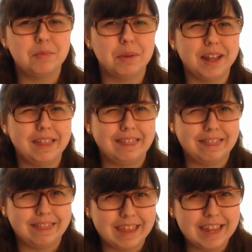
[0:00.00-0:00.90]
but I
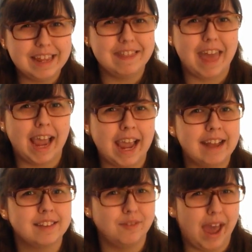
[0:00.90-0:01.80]
think in that
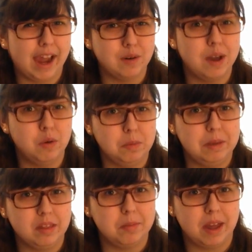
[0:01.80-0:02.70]
case evacuate would
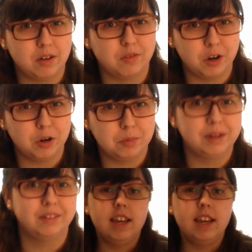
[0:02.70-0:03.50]
be the better verb.